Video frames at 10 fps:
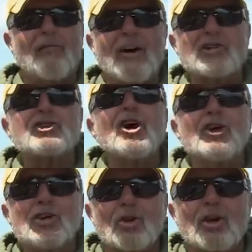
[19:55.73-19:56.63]
fish
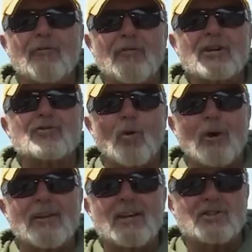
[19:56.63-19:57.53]
you could fish
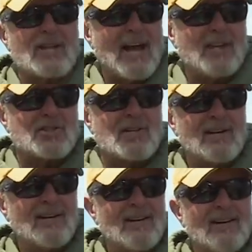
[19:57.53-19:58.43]
for these days.
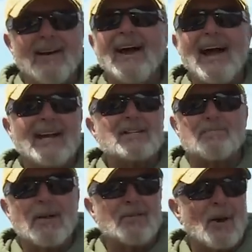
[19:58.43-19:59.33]
And
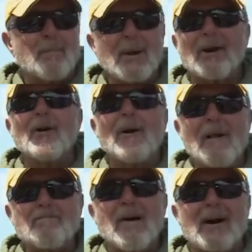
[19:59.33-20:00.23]
they're bigger
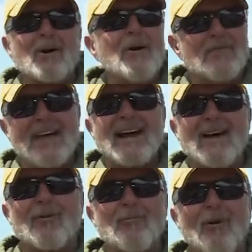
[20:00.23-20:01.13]
and better than
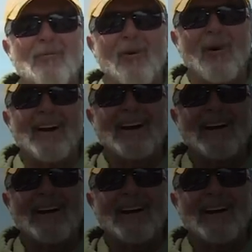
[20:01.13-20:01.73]
ever before.